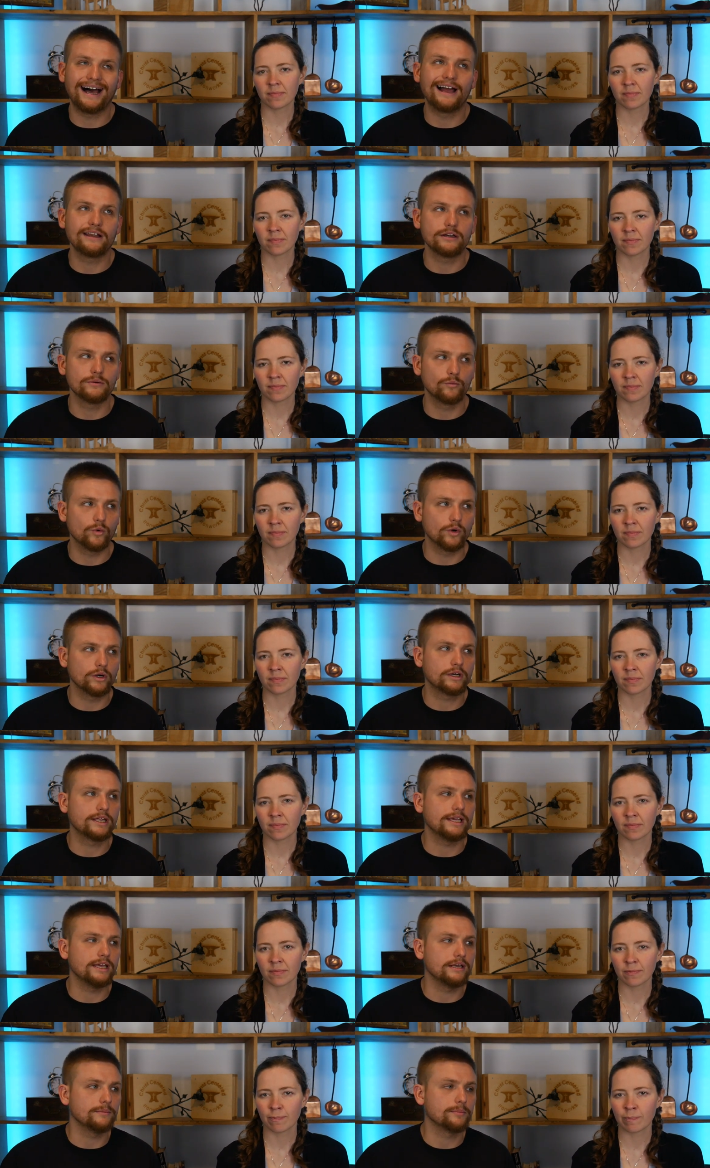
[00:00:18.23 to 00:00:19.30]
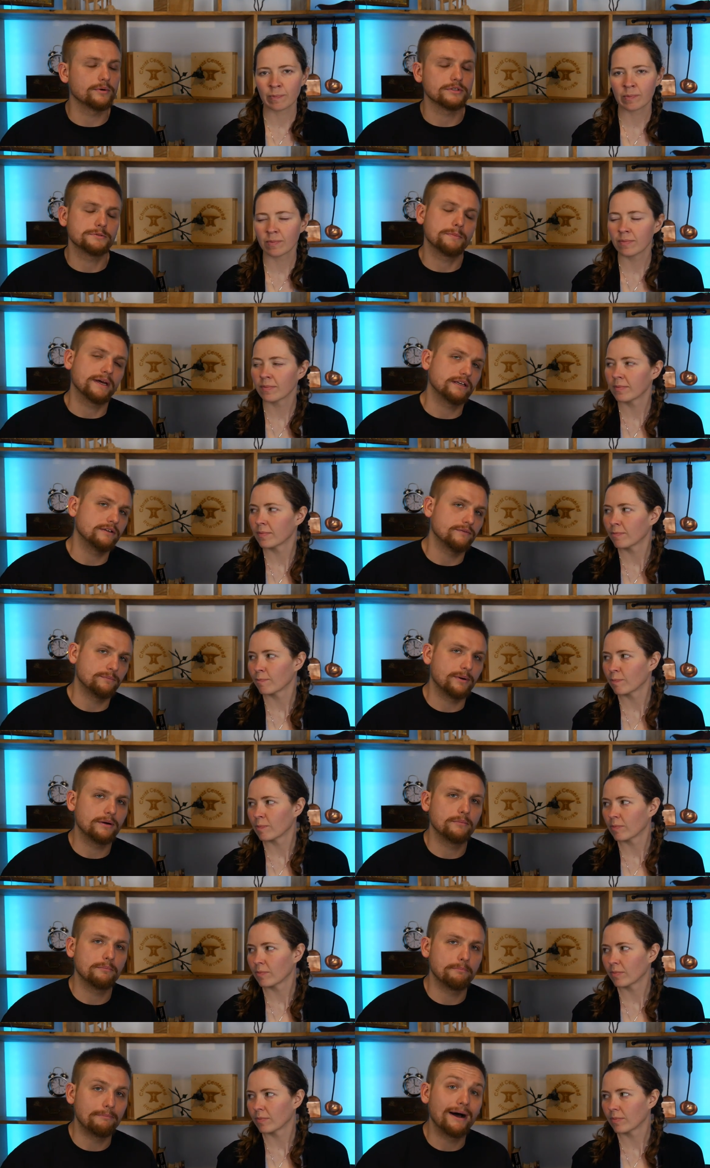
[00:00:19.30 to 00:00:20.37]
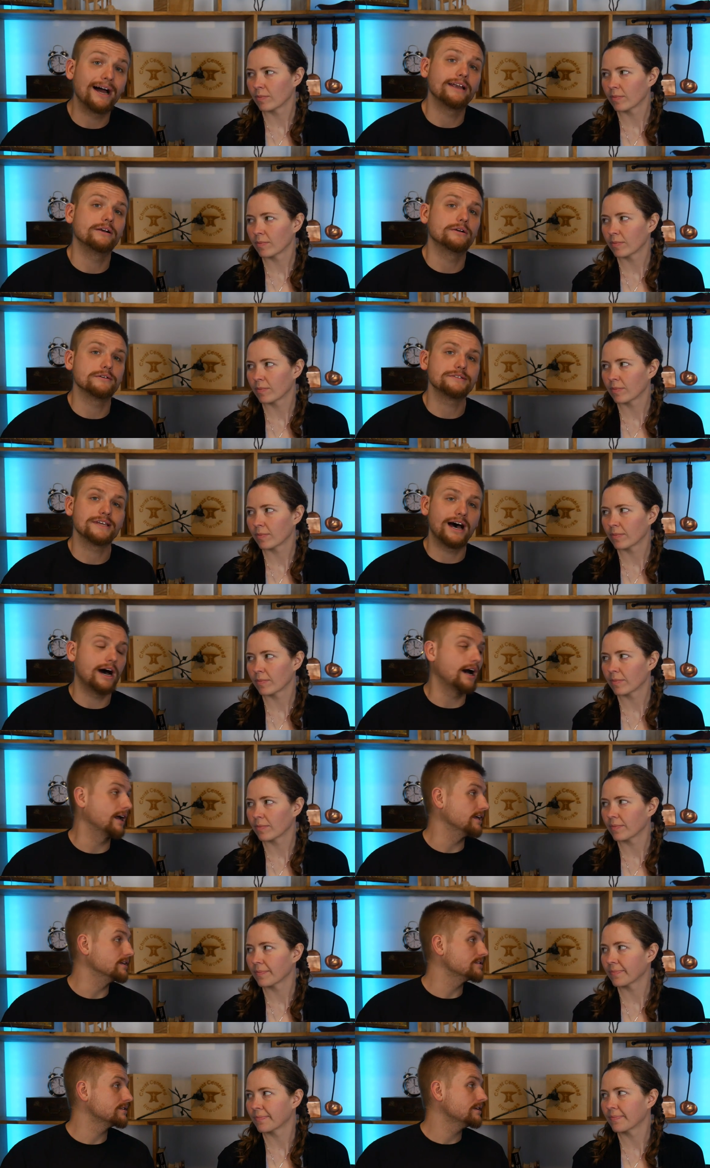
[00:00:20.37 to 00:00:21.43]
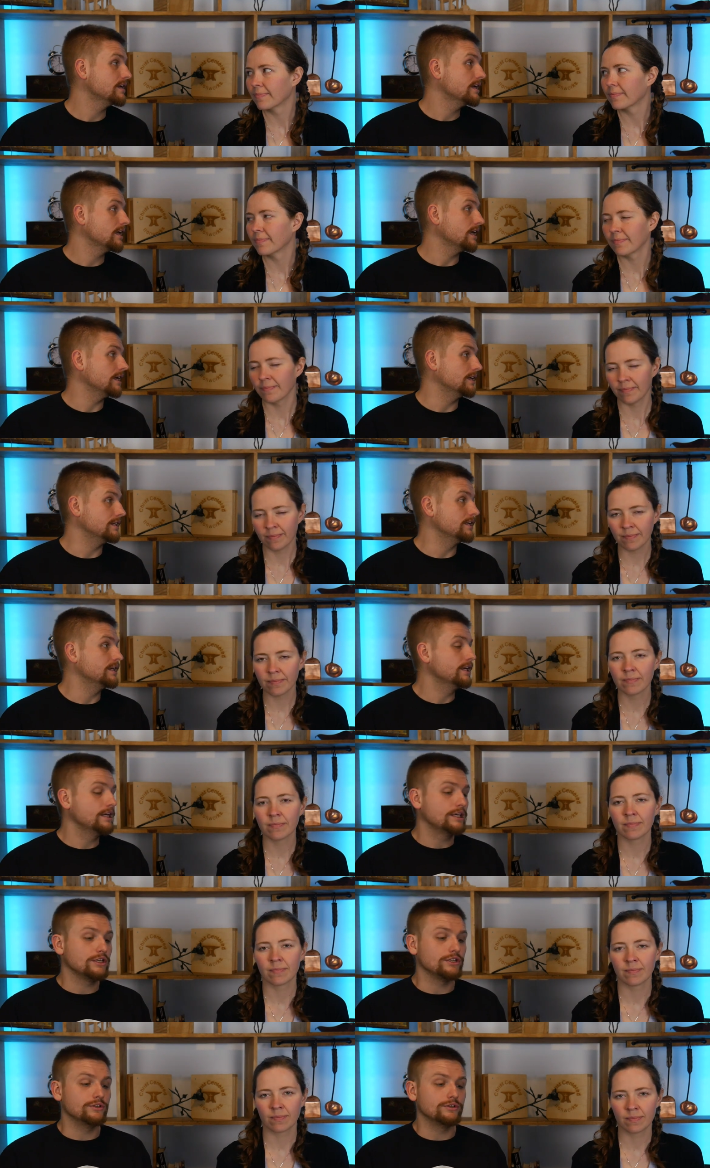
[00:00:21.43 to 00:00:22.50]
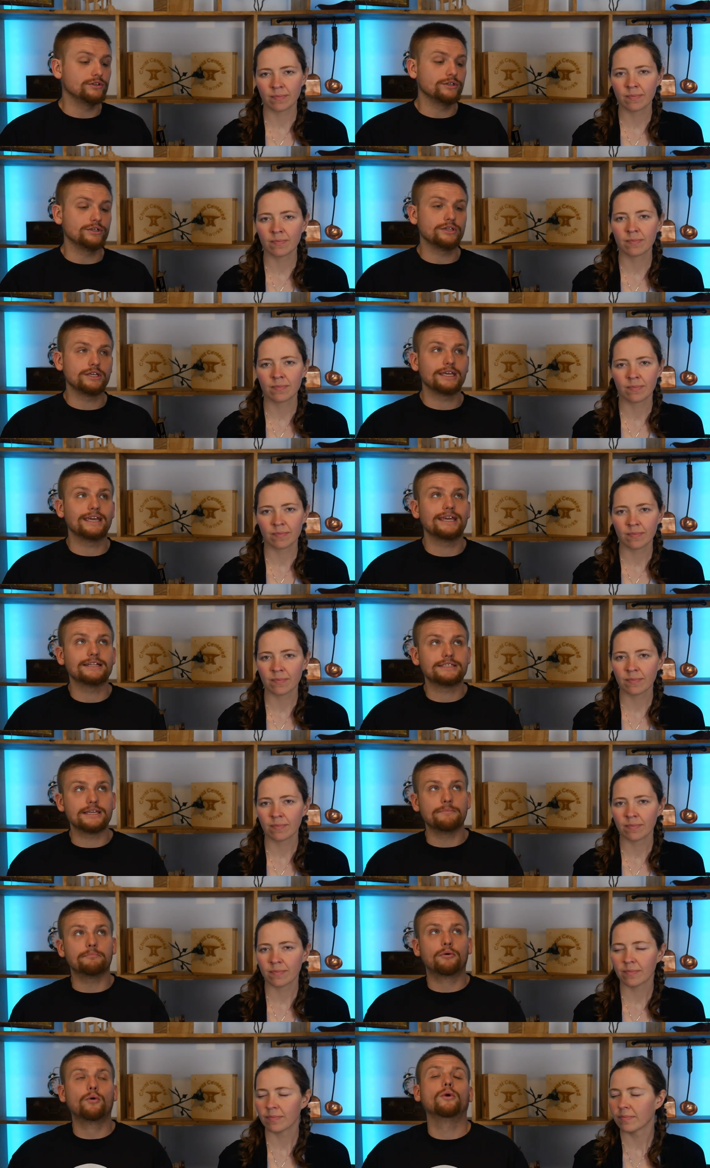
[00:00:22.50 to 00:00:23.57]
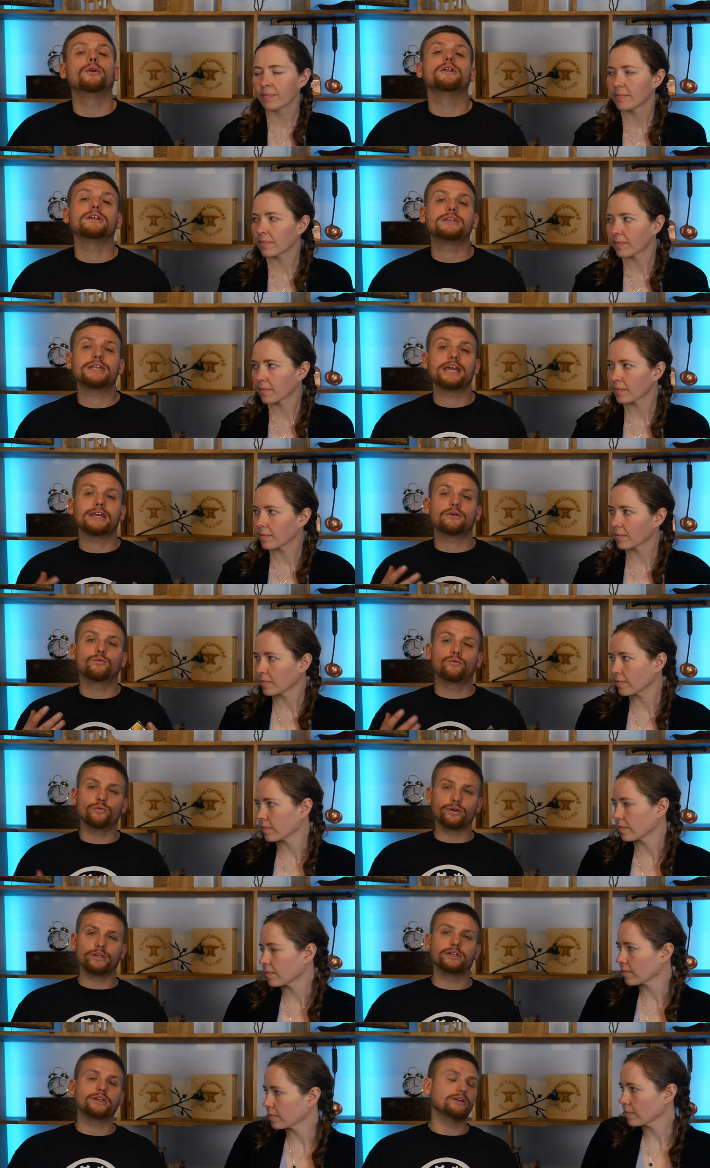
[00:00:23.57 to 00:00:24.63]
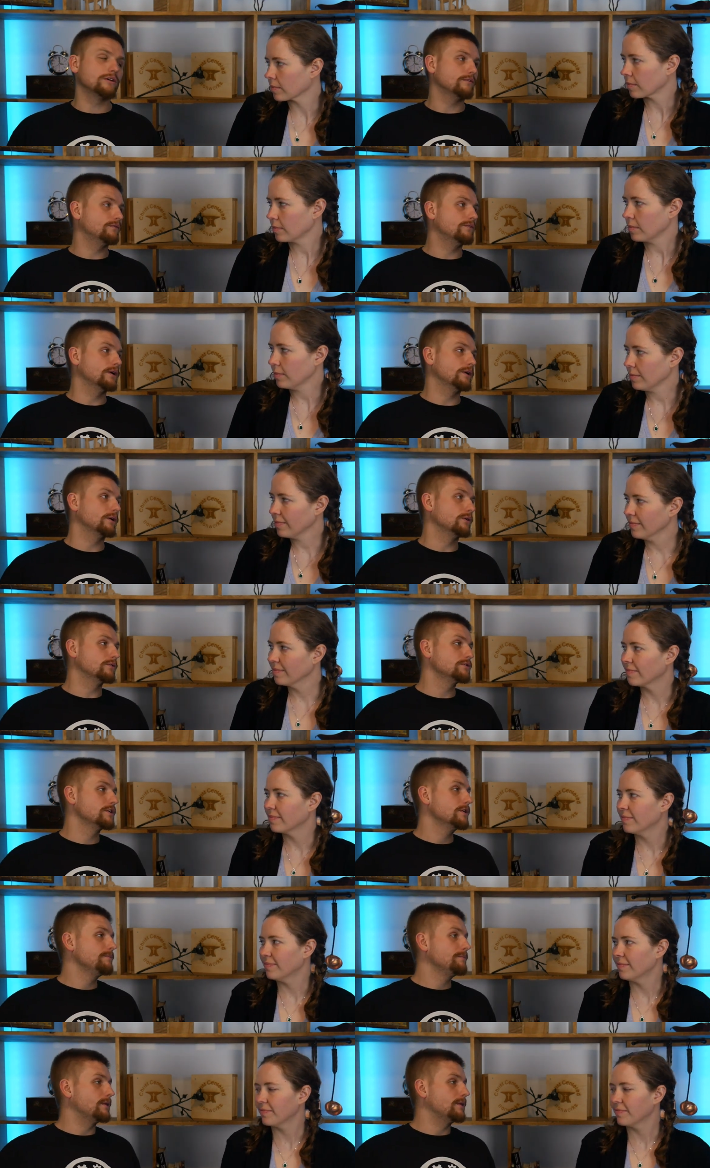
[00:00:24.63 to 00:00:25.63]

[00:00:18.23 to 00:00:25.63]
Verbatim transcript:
Speaker 1: ironwork in a prospective buyer's eyes, and it's important to take really good photos.